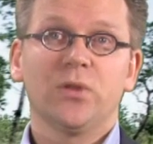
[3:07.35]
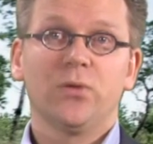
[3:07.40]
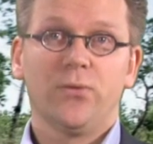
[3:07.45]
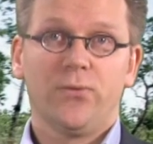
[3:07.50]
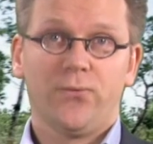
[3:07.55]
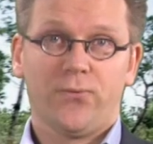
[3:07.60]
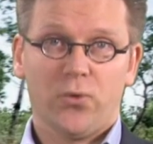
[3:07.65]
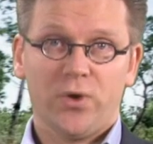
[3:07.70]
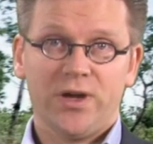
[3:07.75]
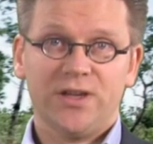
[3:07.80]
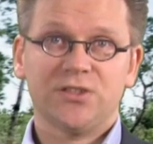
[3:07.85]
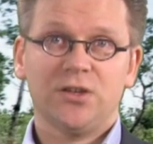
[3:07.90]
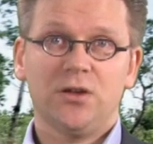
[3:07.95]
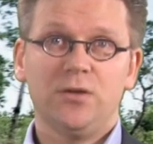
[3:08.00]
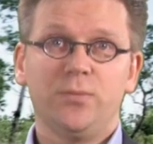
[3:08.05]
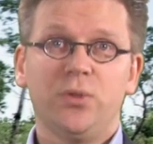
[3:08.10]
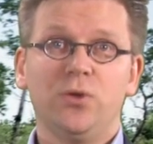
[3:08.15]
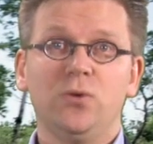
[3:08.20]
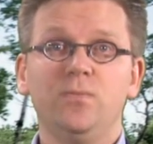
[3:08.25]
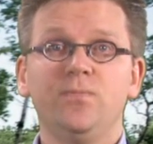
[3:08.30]
For
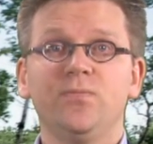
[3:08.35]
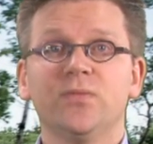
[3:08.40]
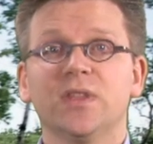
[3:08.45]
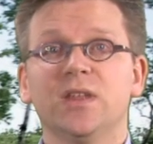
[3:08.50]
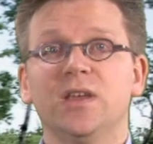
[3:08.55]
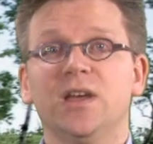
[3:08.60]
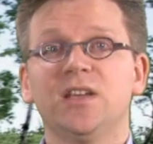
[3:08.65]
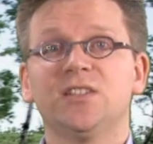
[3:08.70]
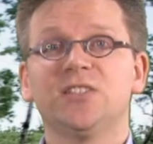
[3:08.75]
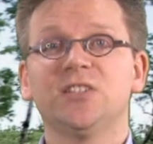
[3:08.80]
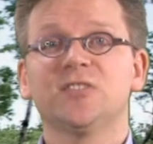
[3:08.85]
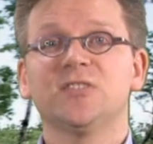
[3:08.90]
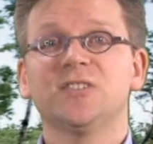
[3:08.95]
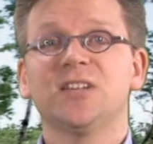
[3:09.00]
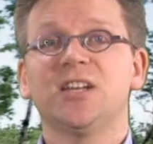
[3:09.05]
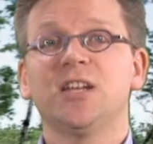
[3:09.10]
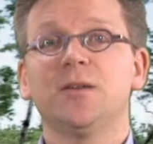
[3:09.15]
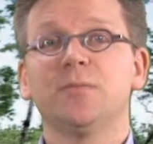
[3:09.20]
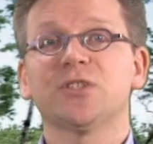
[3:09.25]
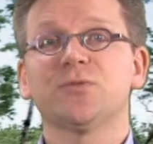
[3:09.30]
example, a system
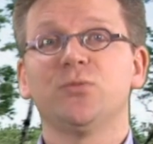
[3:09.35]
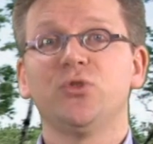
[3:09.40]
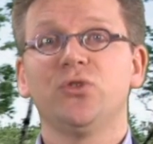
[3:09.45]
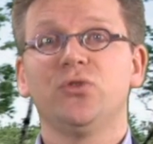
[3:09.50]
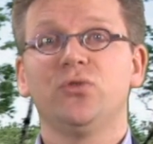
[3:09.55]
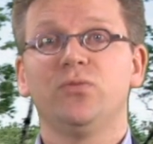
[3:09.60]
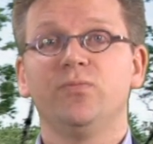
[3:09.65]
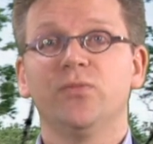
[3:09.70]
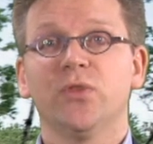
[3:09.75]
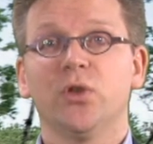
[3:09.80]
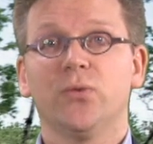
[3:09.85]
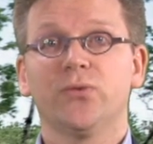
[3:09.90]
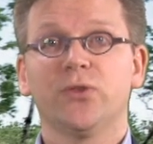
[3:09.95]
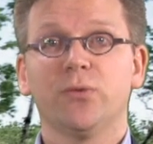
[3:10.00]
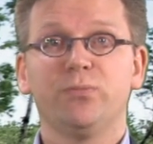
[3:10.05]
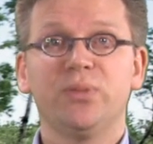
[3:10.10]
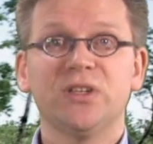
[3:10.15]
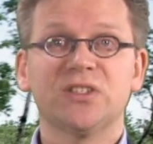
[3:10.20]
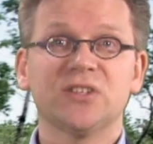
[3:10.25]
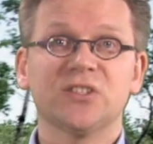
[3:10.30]
dynamics model of the
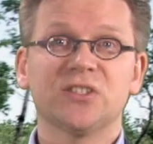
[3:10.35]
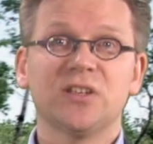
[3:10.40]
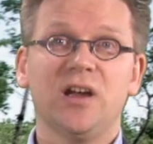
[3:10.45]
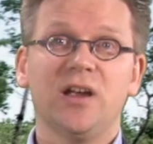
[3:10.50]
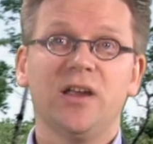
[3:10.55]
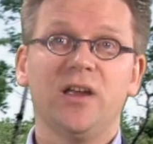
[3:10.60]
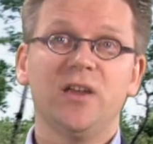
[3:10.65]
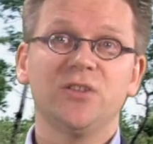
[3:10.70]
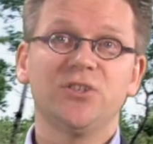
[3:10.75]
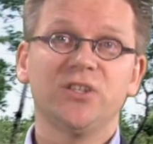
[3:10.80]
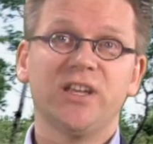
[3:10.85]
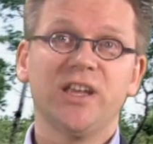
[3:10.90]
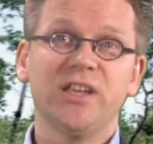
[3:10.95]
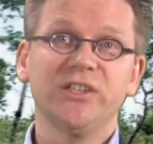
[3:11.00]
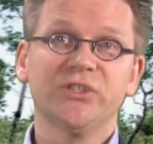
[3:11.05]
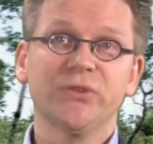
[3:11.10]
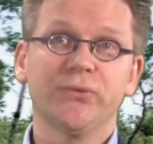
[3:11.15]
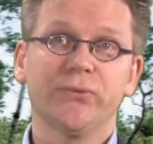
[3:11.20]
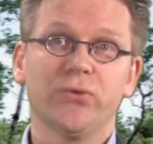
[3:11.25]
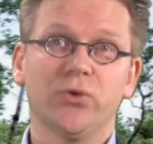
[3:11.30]
Business Higher
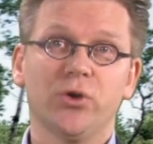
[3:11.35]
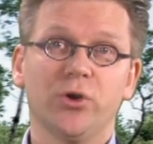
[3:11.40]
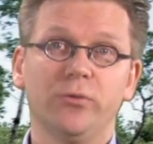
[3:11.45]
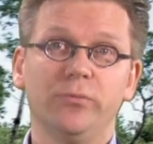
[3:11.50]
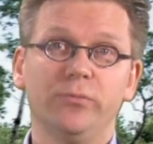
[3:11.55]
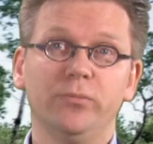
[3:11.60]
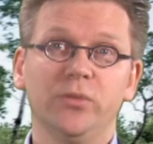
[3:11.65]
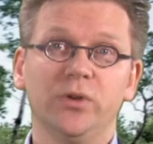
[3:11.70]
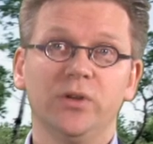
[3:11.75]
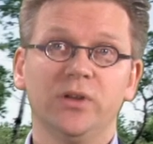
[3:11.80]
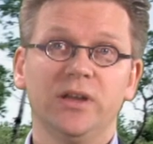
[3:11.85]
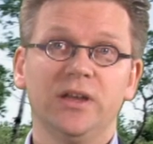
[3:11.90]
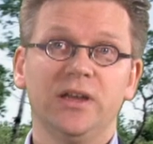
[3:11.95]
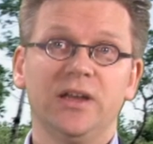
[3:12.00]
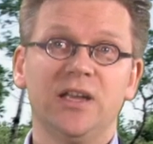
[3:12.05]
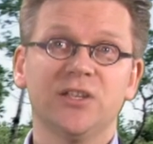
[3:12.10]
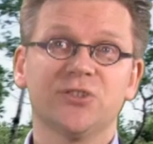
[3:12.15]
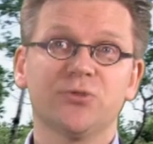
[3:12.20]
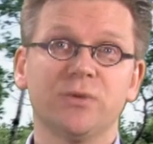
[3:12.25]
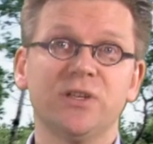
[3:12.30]
Education Forum
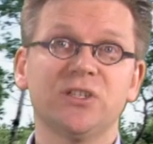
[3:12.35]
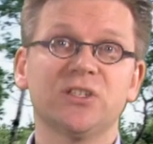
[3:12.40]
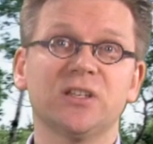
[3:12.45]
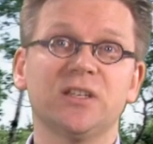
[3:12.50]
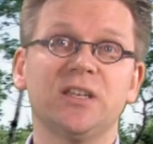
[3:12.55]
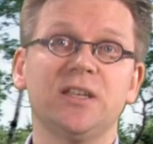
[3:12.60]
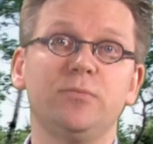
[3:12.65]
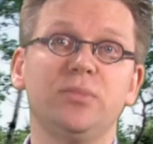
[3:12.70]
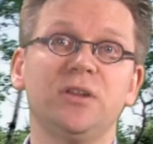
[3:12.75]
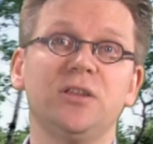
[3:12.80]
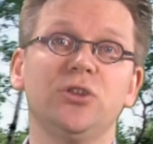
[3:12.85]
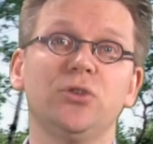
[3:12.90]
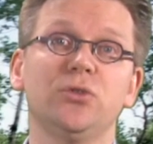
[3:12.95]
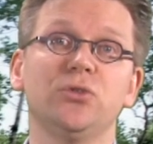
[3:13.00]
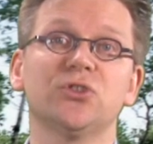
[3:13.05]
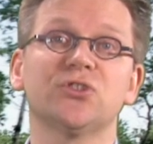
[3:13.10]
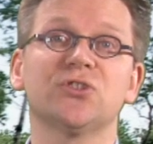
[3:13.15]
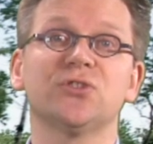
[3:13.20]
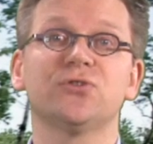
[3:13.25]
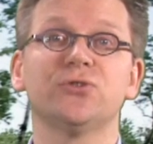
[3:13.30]
has recently been
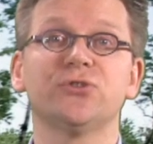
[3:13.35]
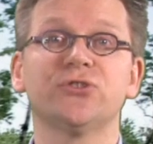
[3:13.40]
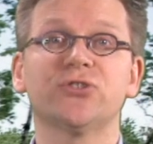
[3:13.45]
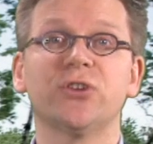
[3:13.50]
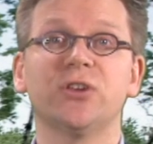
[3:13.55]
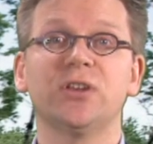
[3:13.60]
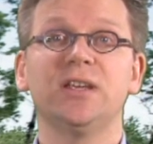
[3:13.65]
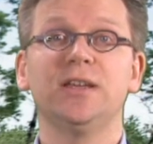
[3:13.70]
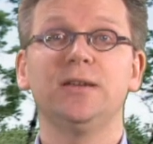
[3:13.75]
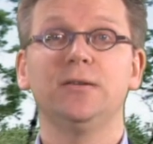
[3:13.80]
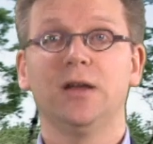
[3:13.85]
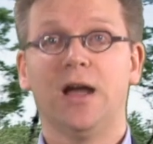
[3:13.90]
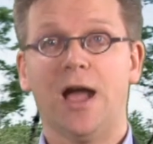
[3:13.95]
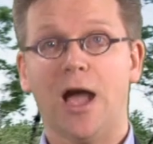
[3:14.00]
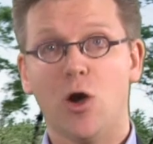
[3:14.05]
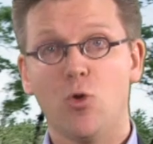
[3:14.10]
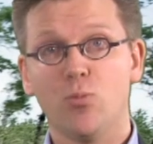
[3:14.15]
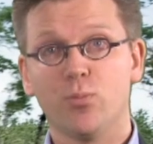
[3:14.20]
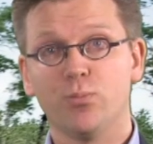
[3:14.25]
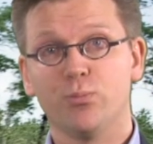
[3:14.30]
used to study
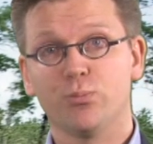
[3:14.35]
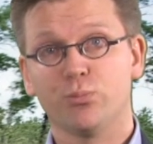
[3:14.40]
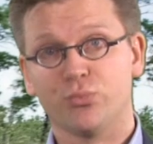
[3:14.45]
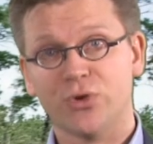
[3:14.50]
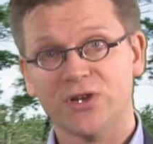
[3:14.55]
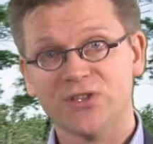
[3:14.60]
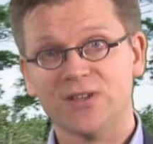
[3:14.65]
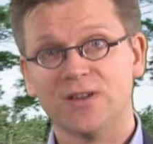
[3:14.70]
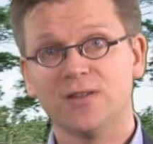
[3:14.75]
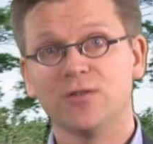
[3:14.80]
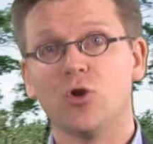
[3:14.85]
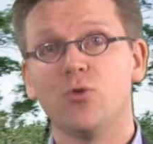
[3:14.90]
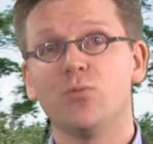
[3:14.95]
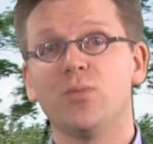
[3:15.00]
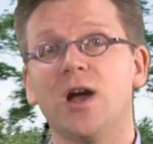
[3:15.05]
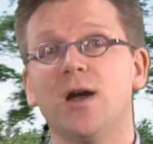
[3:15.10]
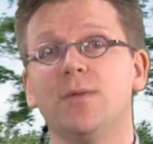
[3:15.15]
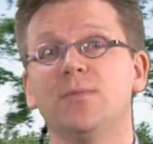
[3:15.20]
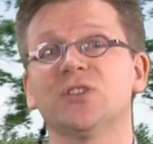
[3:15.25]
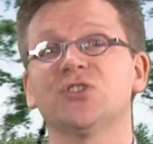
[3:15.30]
how President
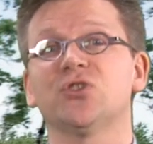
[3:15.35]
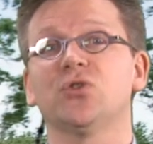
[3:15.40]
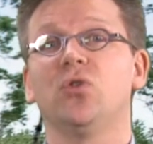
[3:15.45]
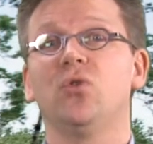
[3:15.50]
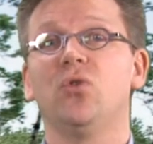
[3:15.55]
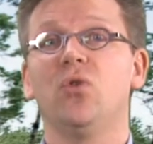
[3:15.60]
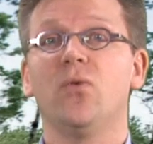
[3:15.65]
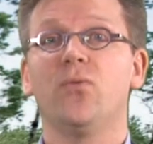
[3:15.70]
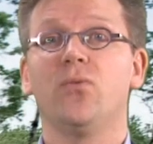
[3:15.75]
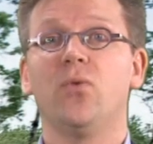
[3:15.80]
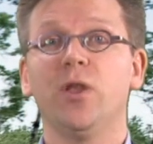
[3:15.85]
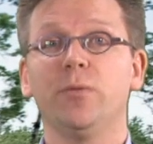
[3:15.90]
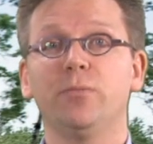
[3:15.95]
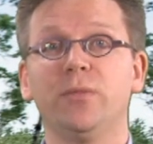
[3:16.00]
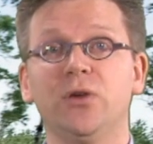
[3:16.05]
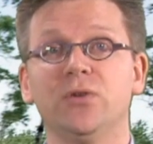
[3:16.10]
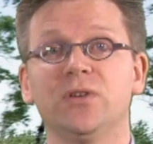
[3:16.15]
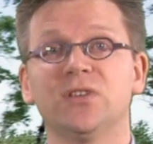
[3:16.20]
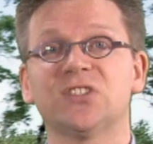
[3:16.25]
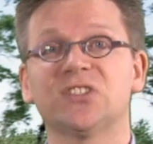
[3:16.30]
Obama's goal of 1
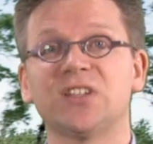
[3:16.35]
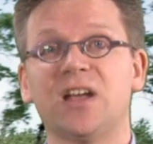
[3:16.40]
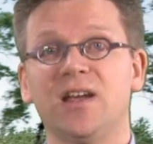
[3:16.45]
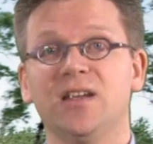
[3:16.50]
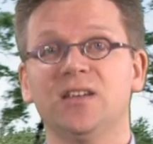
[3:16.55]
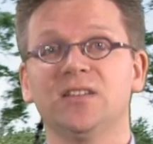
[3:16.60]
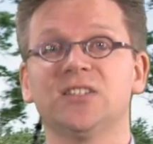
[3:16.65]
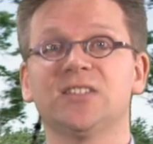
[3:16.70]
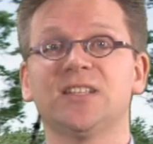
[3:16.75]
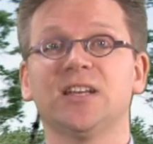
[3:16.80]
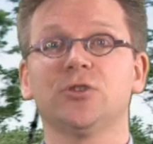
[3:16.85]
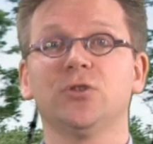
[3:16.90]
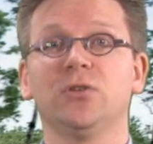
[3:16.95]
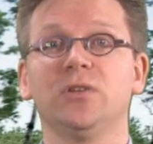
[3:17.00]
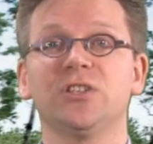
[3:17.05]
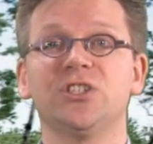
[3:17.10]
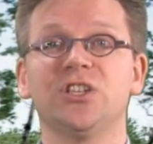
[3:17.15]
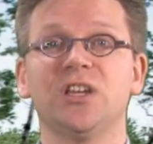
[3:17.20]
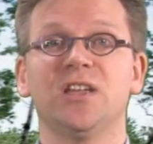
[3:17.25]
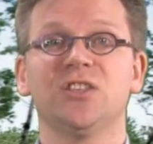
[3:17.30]
million science,
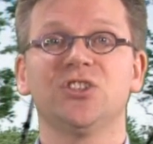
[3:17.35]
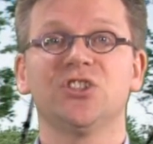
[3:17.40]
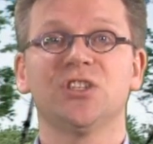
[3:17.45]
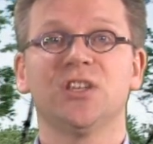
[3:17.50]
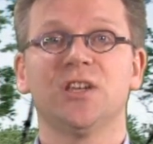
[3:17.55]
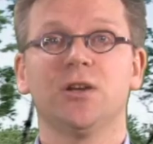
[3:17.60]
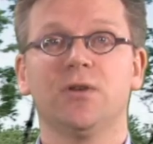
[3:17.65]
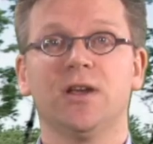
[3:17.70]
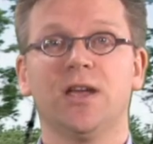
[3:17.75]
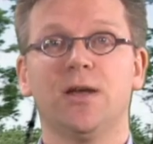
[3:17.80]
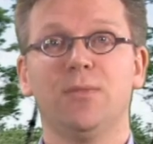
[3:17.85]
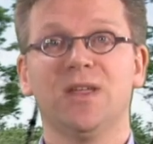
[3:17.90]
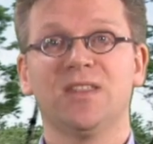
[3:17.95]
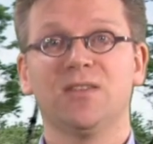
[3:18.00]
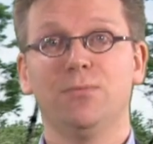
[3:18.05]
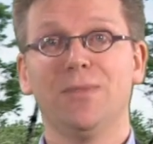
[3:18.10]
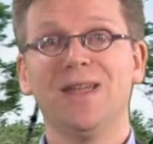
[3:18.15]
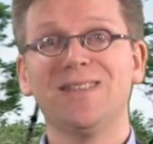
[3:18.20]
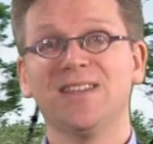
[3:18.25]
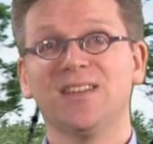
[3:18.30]
technology, engineering, and
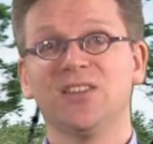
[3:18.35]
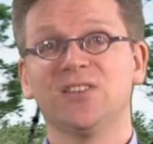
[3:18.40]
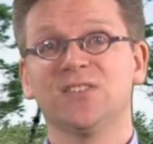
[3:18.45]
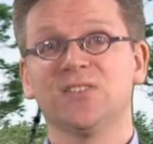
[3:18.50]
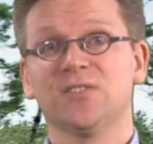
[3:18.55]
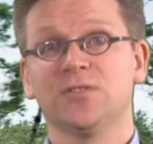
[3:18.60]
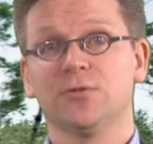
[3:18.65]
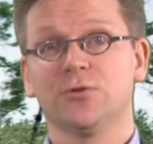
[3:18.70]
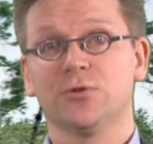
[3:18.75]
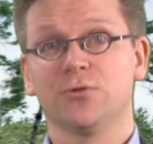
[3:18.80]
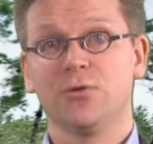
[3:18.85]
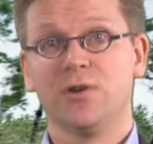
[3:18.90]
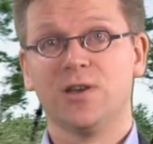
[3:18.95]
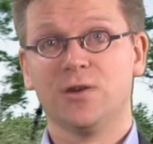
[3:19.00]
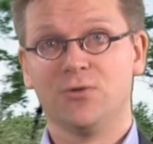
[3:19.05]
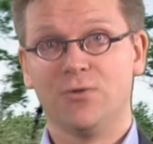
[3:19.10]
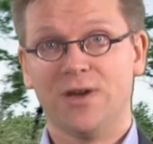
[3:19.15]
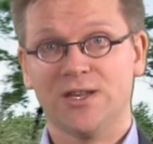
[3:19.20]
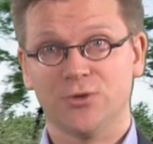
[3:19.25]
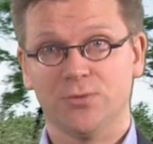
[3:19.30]
mathematics
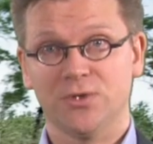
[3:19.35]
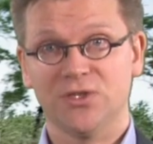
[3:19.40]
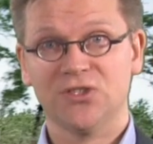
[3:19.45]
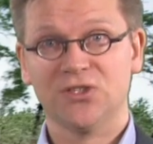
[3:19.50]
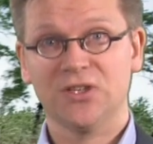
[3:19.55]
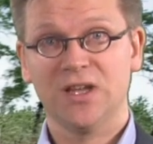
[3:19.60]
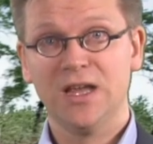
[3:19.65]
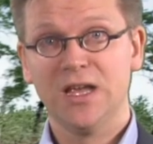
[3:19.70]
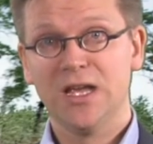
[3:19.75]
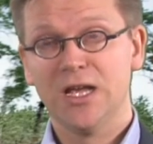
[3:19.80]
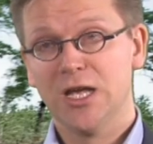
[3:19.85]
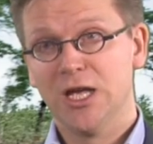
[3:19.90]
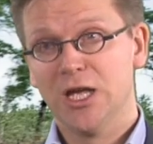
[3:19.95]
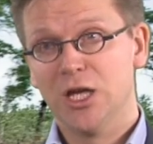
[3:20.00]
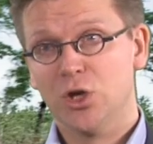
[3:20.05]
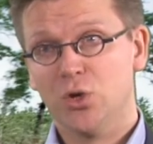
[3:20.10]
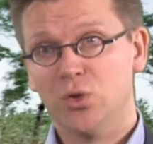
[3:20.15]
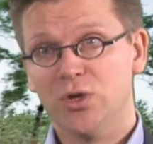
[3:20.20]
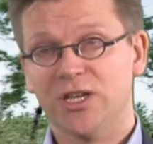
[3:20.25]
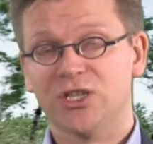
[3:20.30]
graduates
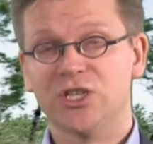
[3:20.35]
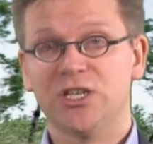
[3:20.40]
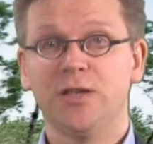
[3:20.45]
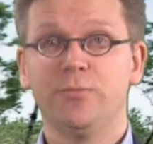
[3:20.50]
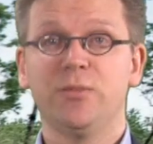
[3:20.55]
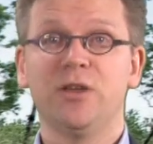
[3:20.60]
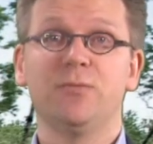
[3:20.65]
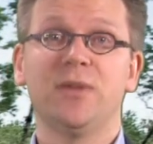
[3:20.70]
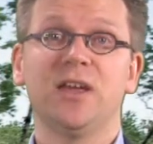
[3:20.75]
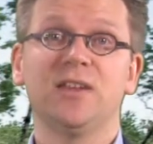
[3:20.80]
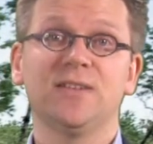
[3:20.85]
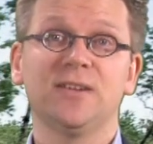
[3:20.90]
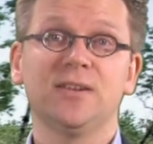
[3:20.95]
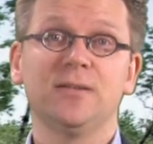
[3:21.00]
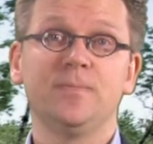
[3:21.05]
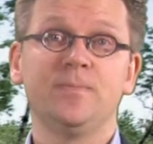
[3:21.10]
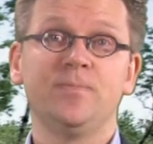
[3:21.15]
could actually be met.